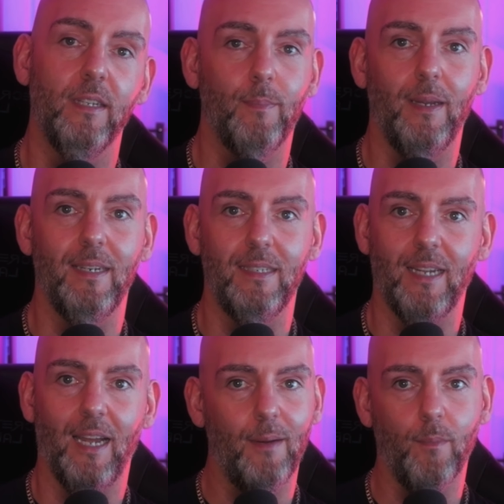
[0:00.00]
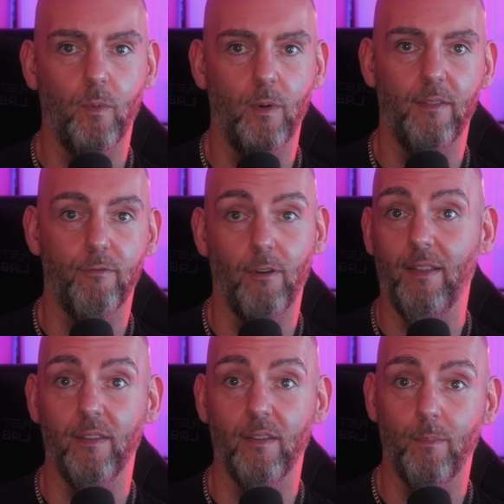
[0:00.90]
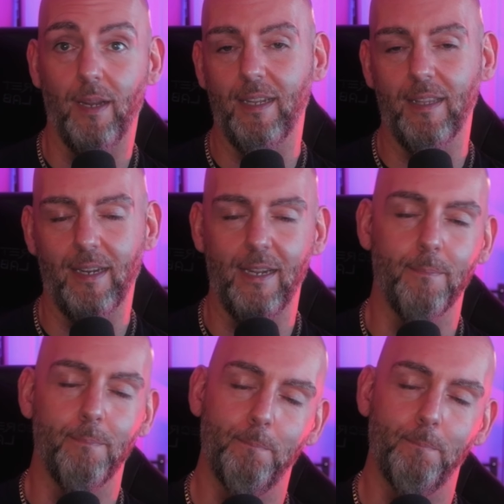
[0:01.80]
spending time with friends playing that game.